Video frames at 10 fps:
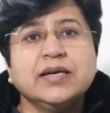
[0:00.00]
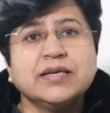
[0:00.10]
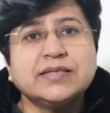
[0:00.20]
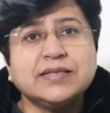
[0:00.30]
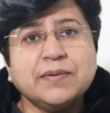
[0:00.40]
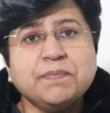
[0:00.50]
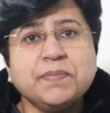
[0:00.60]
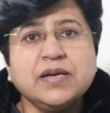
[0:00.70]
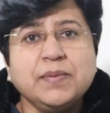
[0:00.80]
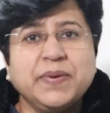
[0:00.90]

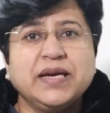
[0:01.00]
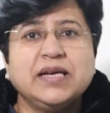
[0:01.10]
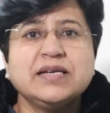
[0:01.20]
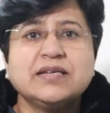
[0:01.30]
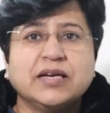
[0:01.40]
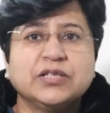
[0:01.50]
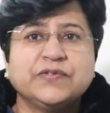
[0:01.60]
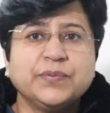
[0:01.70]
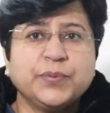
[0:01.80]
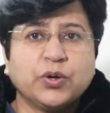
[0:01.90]
Simple Mail
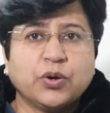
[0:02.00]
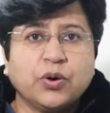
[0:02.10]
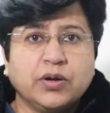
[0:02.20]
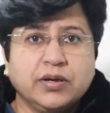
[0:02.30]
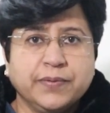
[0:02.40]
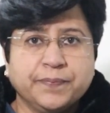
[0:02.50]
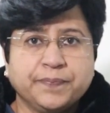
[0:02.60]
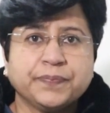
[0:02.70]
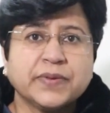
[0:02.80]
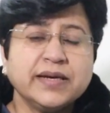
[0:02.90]
Transfer Protocol.
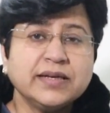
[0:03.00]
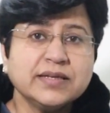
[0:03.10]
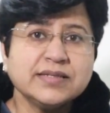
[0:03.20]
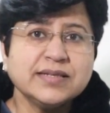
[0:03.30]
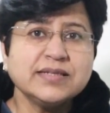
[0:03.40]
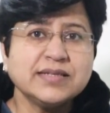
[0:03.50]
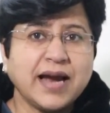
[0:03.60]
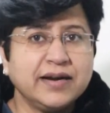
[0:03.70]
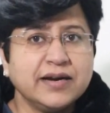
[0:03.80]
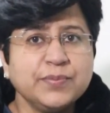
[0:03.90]
It is the
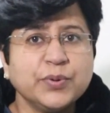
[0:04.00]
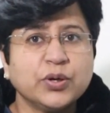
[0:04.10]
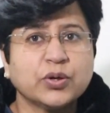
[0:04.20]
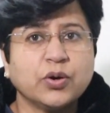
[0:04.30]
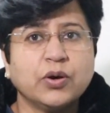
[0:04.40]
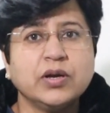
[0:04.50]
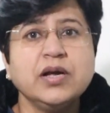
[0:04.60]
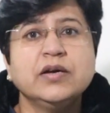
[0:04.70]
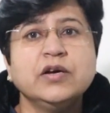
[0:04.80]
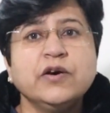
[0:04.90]
standard protocol
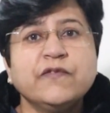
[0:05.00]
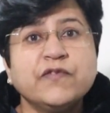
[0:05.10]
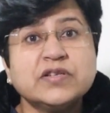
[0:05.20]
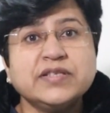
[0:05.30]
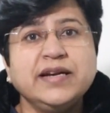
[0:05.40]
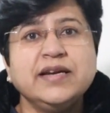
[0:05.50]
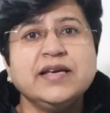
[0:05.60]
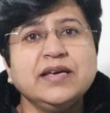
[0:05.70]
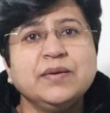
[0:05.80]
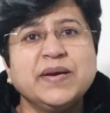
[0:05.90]
for
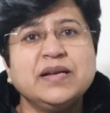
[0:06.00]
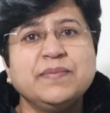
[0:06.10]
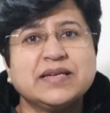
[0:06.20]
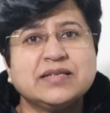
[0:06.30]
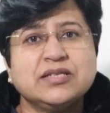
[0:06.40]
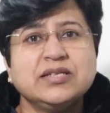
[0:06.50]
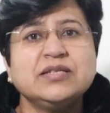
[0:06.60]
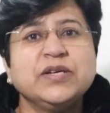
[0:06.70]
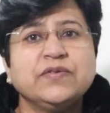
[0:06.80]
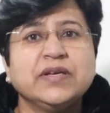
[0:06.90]
sending email
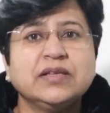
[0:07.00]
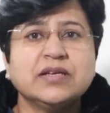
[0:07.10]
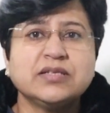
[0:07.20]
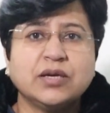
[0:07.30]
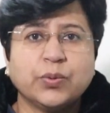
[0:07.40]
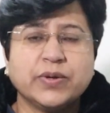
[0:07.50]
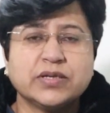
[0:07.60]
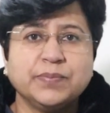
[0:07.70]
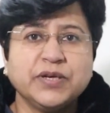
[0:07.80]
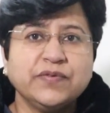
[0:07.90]
messages between the
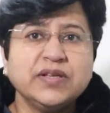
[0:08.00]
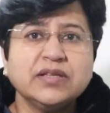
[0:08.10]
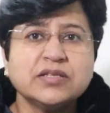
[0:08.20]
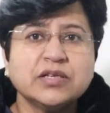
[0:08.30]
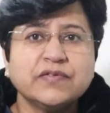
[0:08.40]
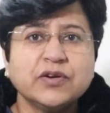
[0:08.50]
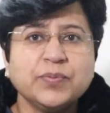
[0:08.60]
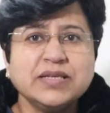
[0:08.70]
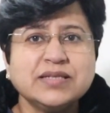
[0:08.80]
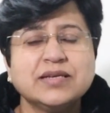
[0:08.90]
servers. Between the server
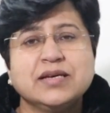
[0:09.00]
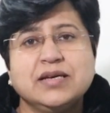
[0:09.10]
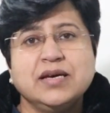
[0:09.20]
means